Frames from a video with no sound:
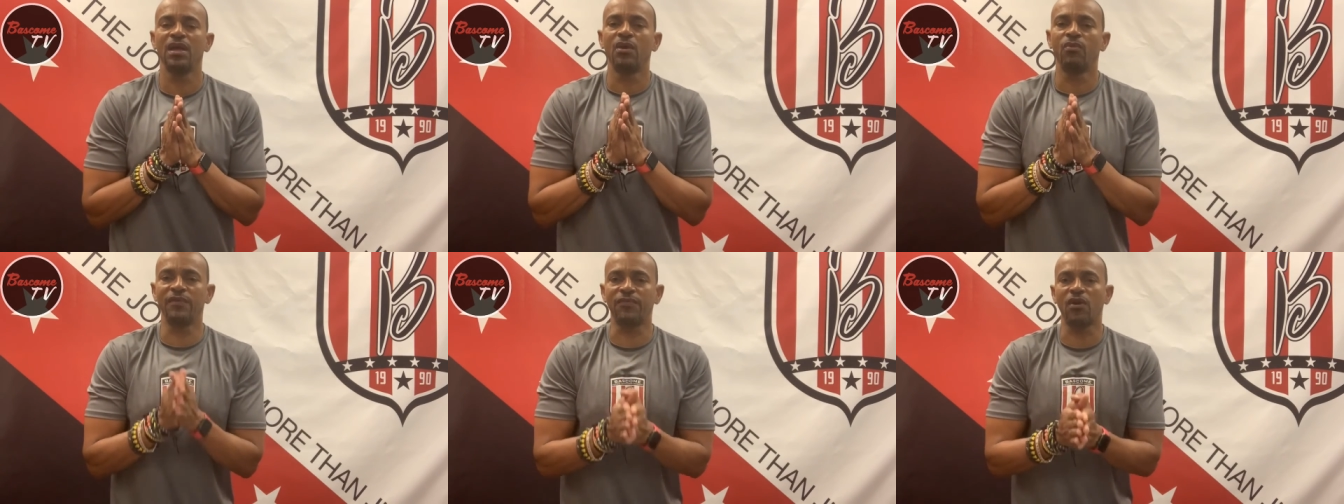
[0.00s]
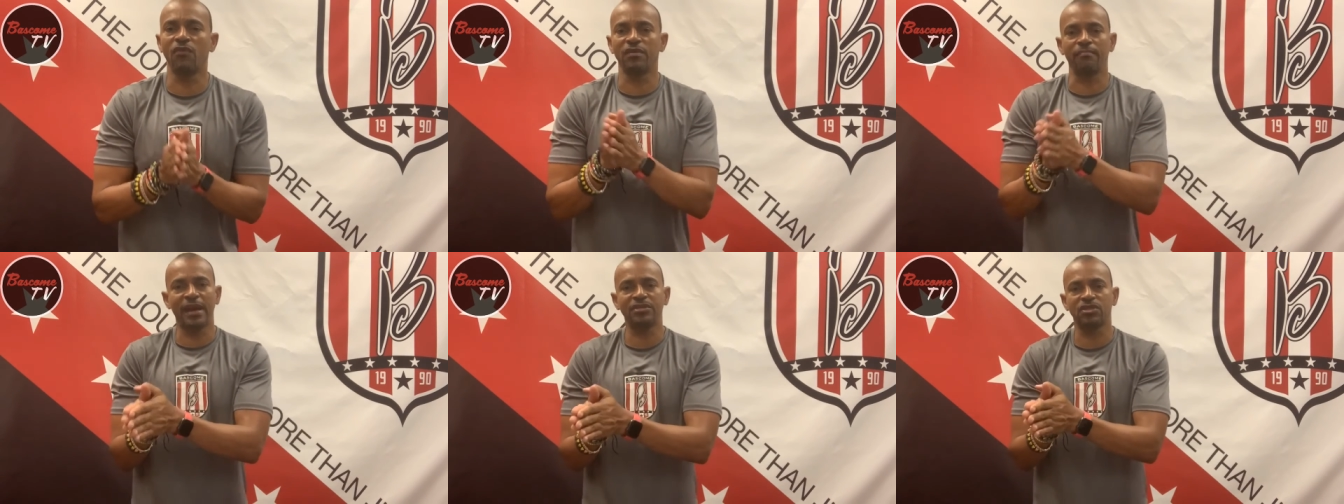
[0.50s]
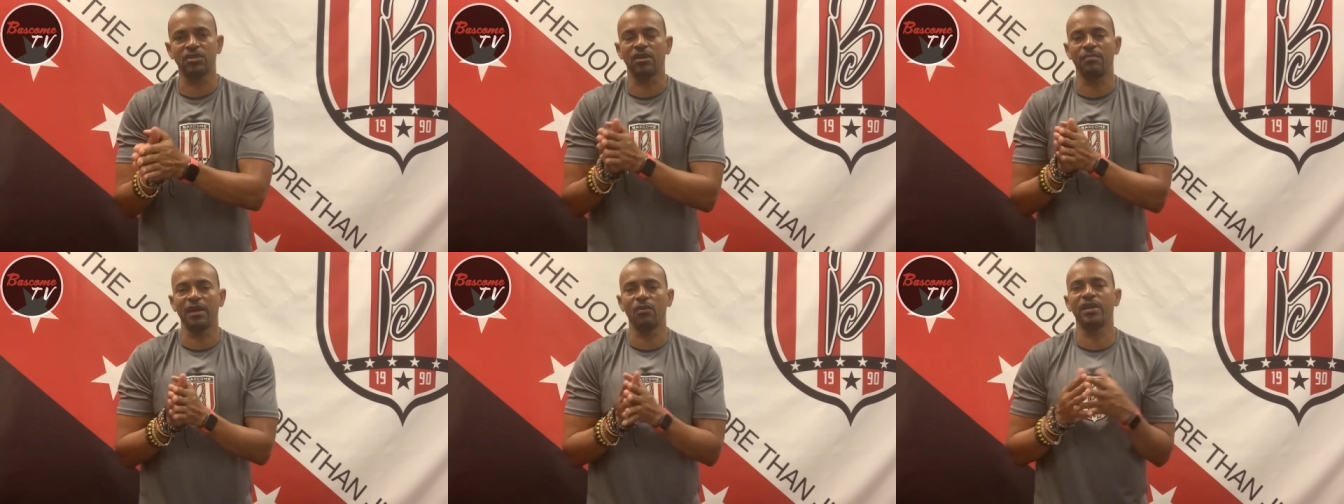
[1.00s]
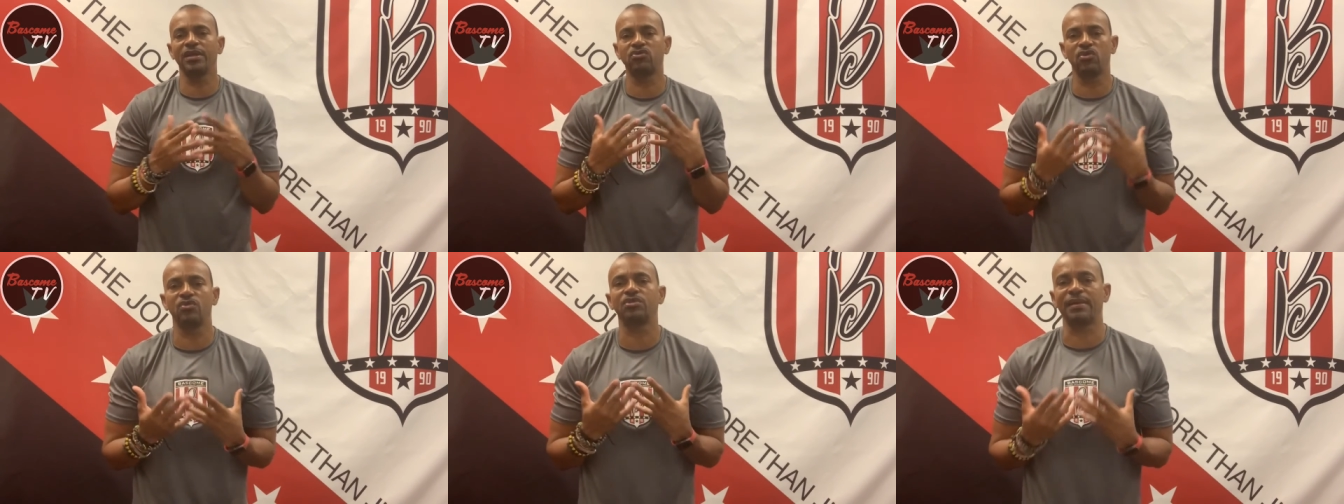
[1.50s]
with COVID measures are going to be, I want to
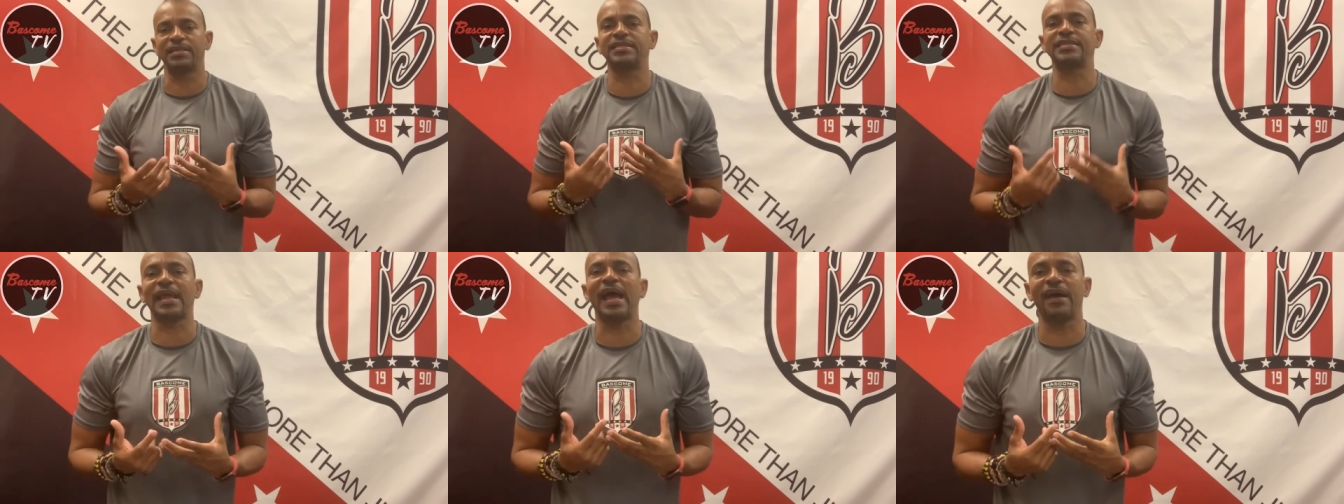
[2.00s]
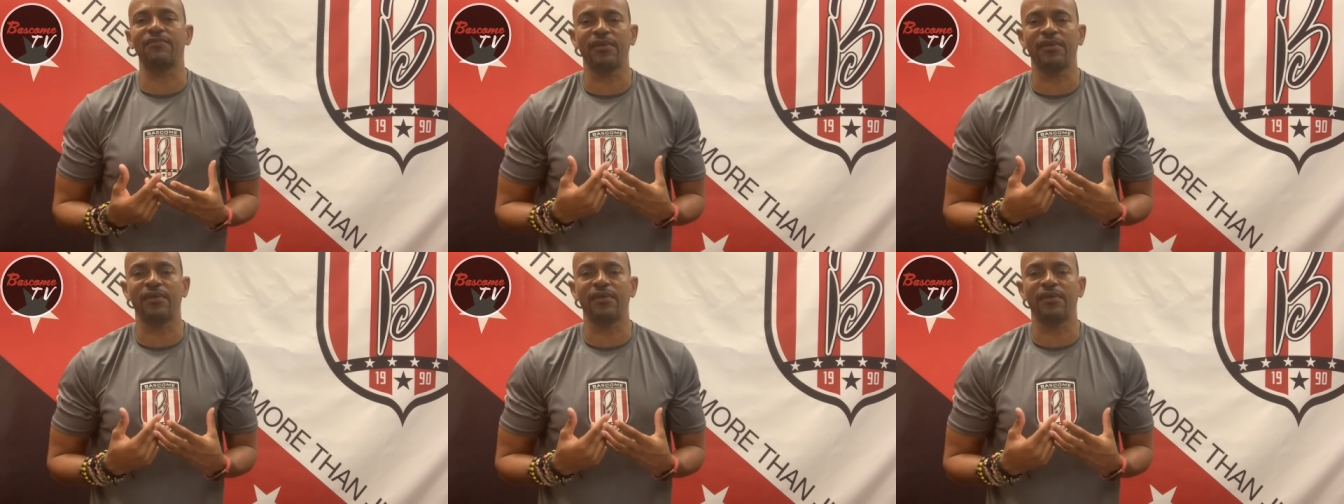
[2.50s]
introduce my staff.